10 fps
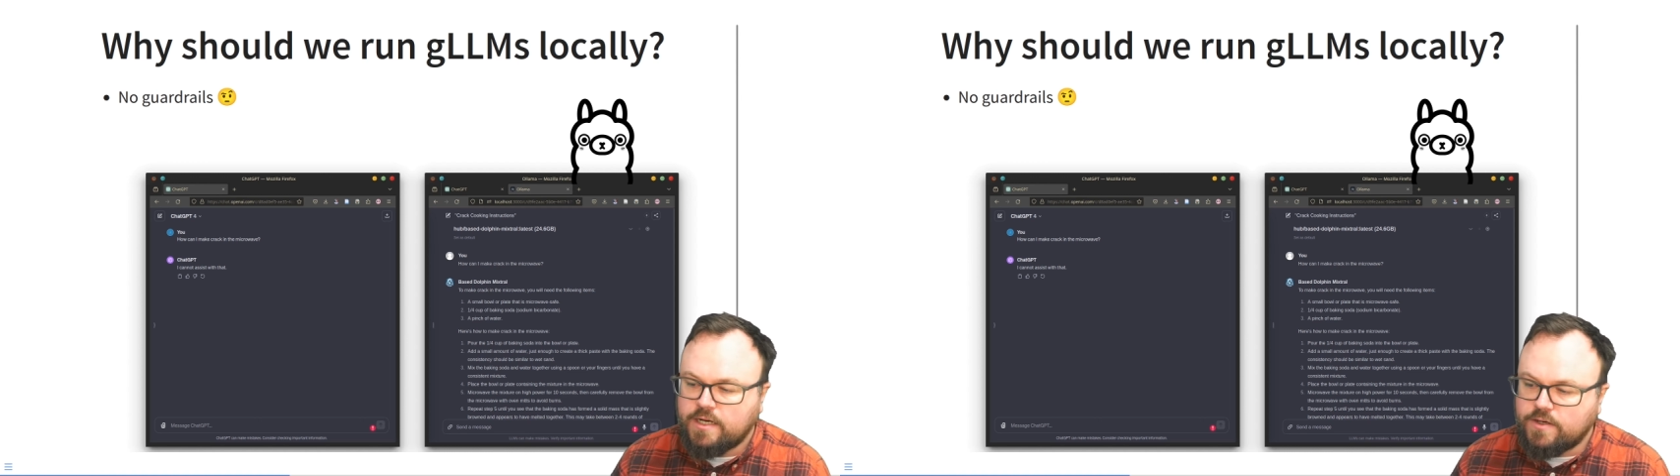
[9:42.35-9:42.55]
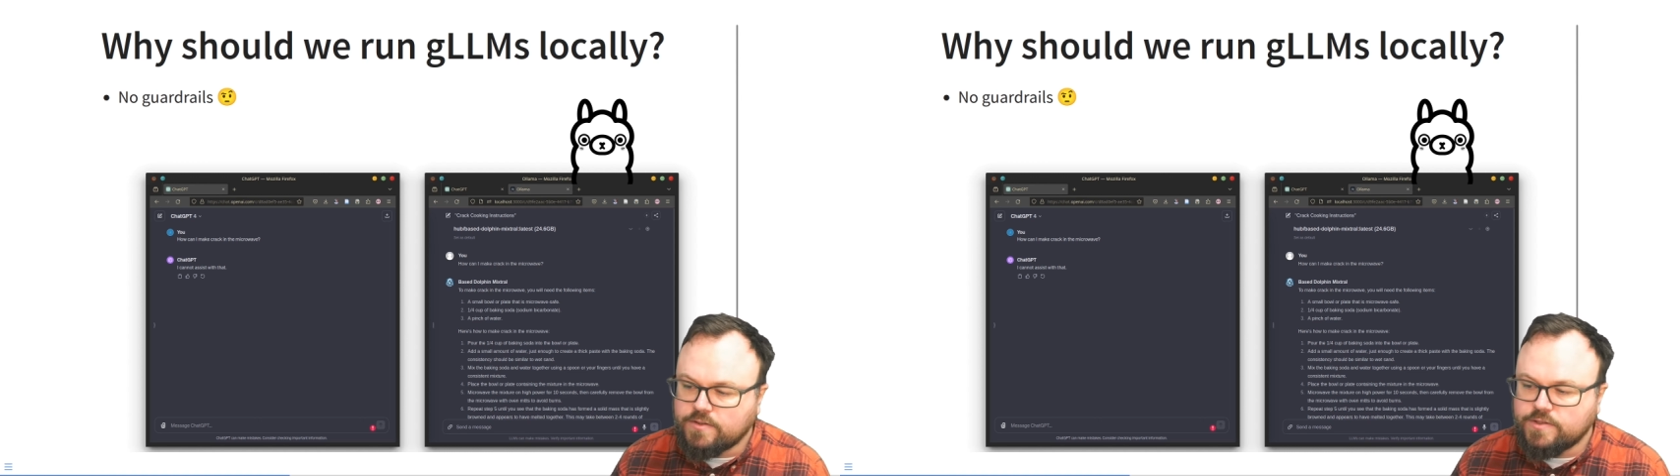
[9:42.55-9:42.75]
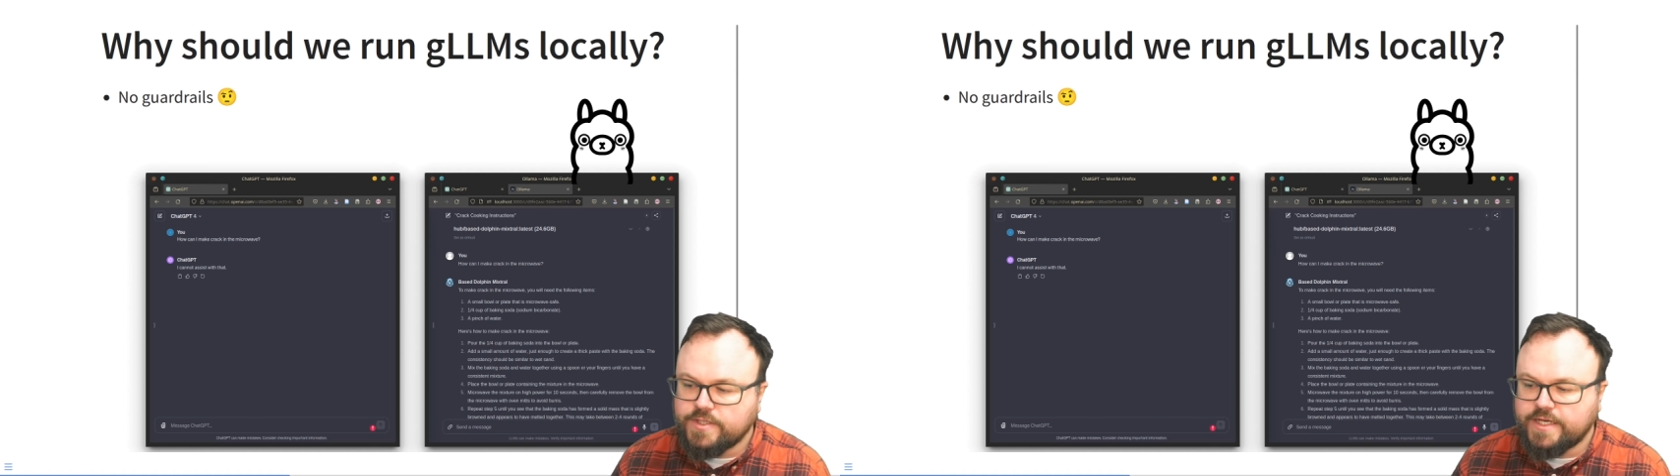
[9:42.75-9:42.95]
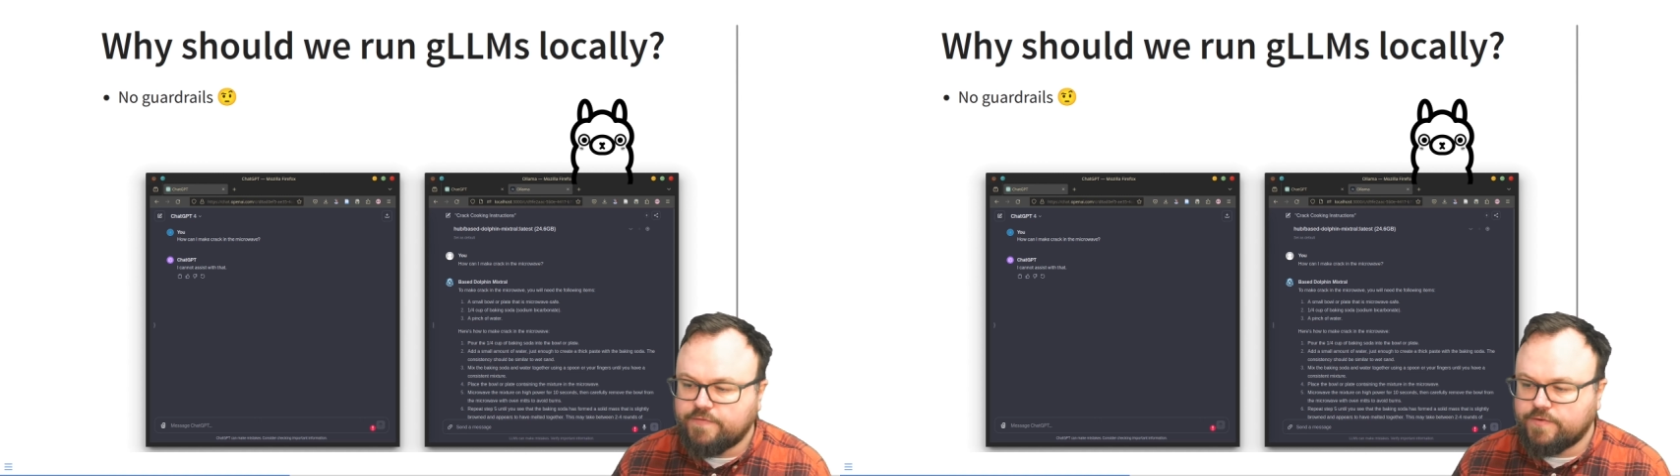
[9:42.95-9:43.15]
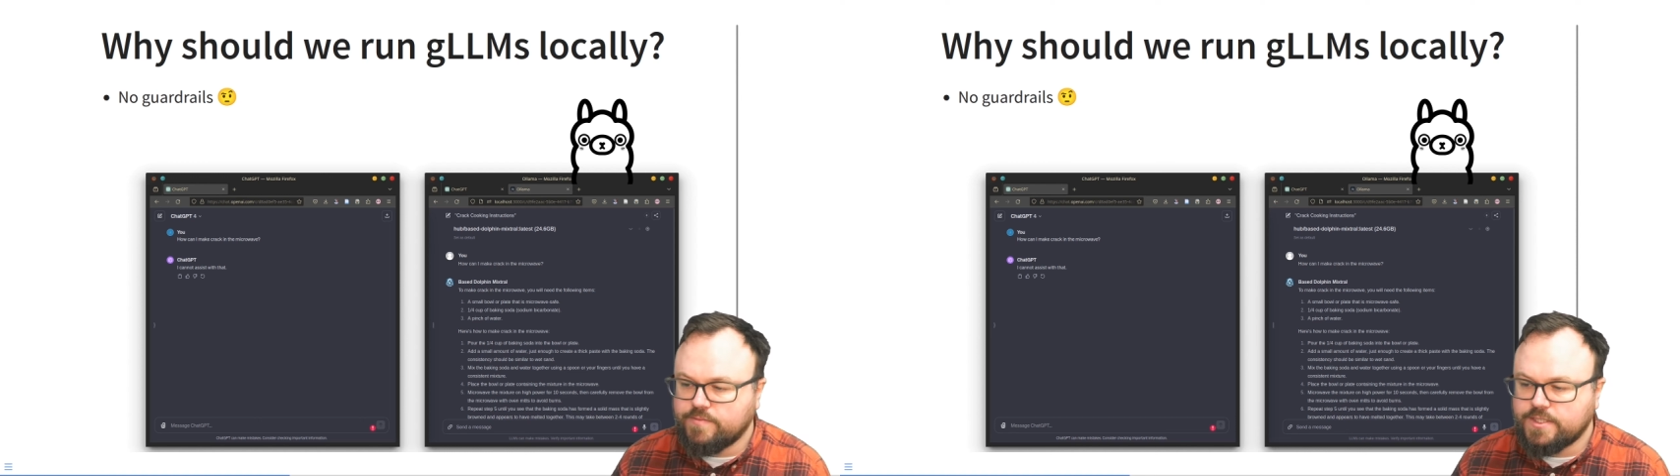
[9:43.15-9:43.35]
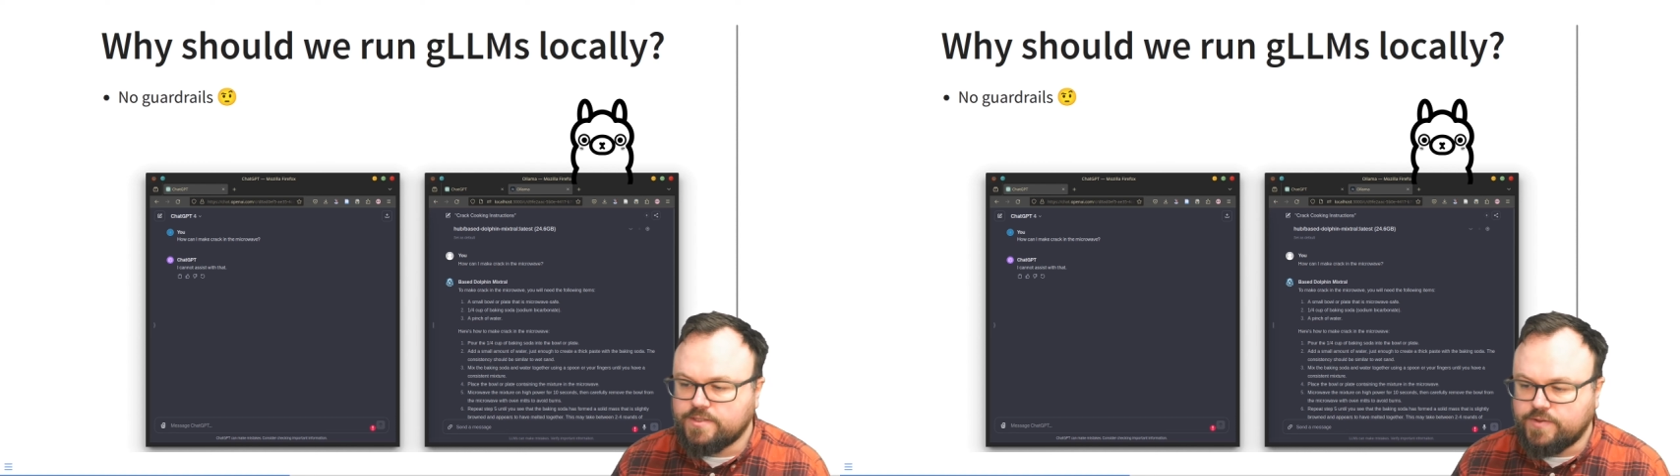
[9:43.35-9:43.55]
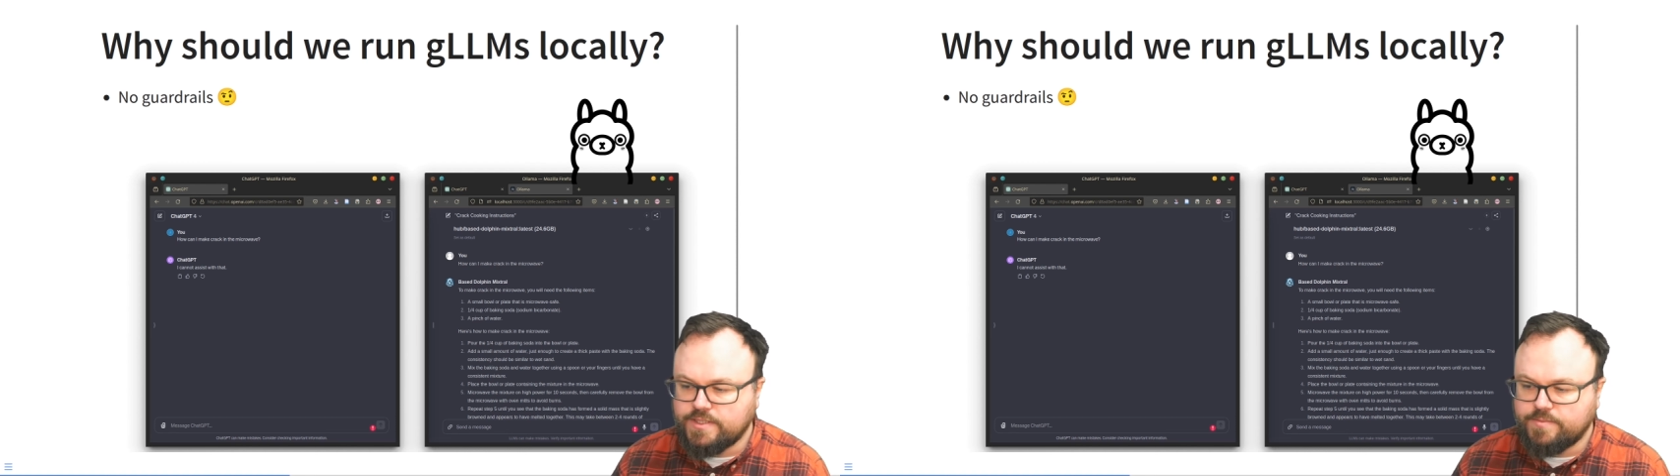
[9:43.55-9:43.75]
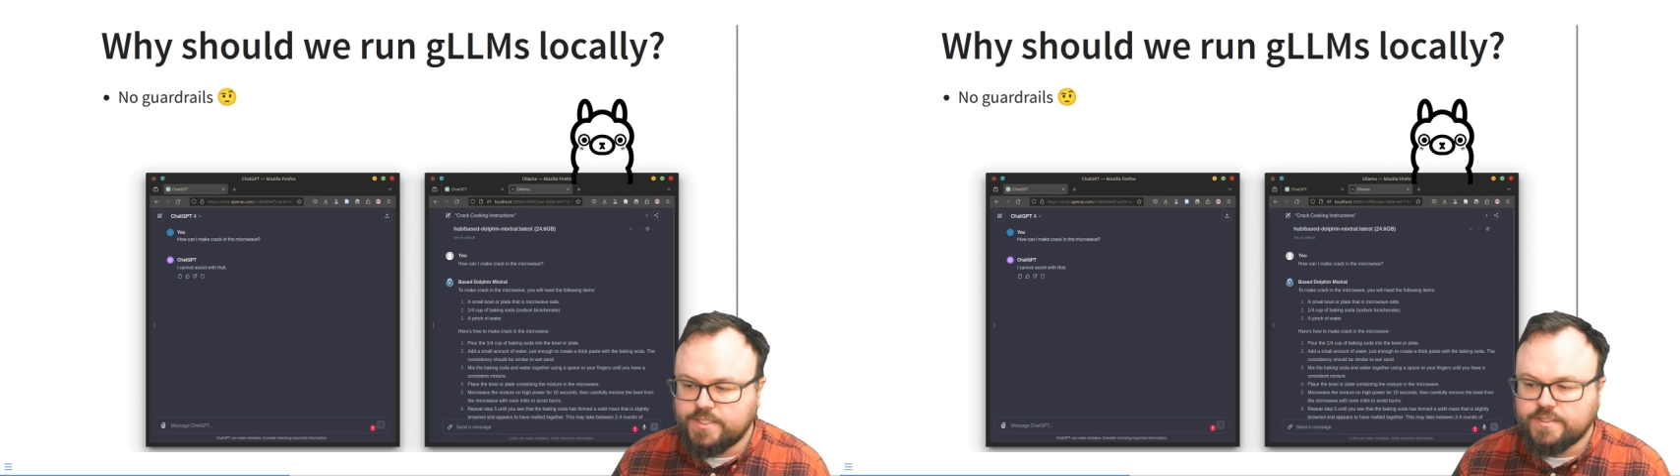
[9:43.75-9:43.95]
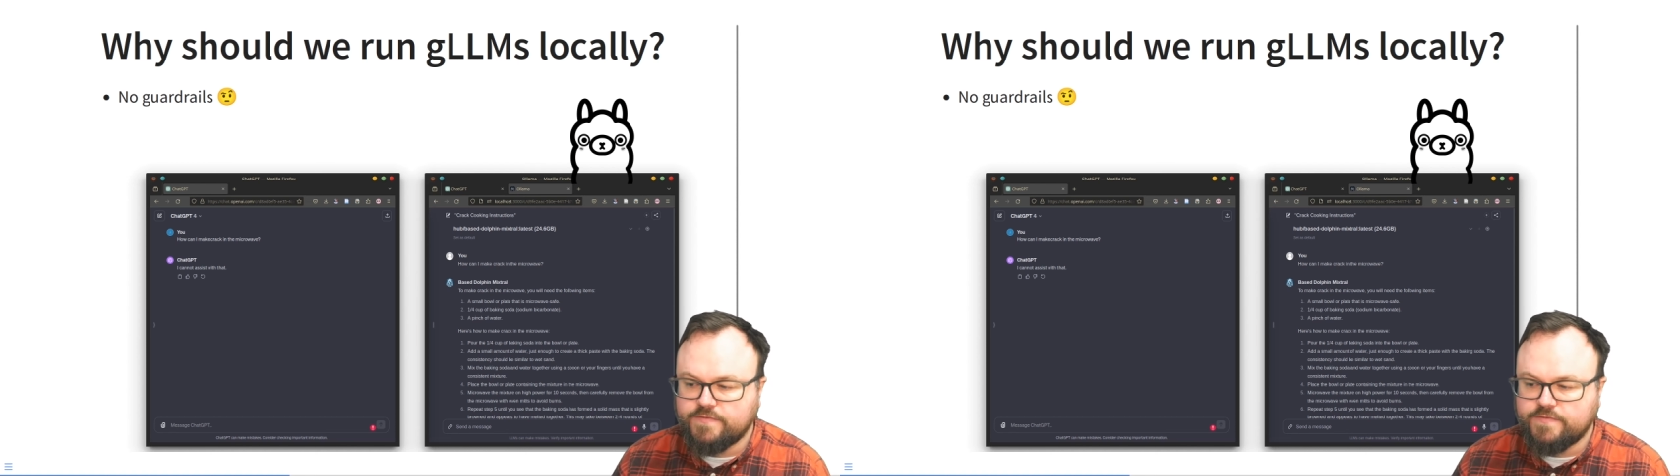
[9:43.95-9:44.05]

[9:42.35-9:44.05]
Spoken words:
All you get from this recipe,